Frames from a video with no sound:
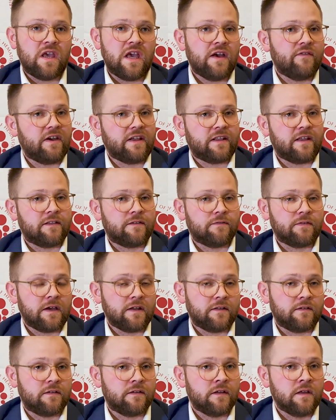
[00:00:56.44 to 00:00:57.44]
we have
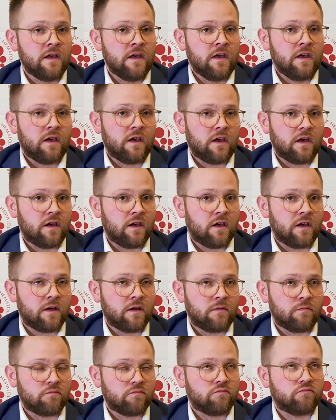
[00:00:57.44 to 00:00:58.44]
identified
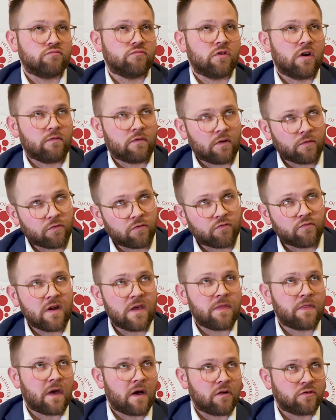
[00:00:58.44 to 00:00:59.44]
uh, around
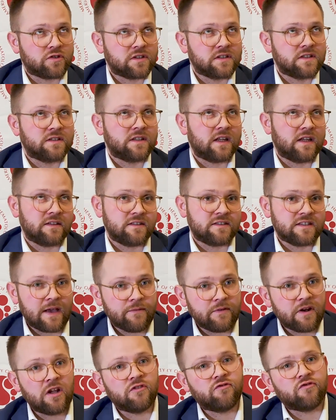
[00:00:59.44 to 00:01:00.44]

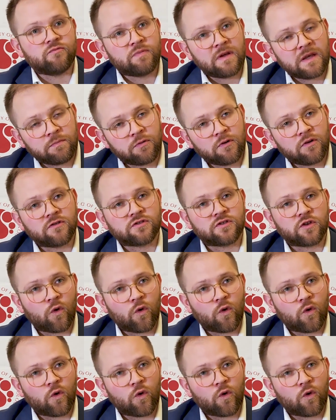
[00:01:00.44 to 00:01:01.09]
3,700 people or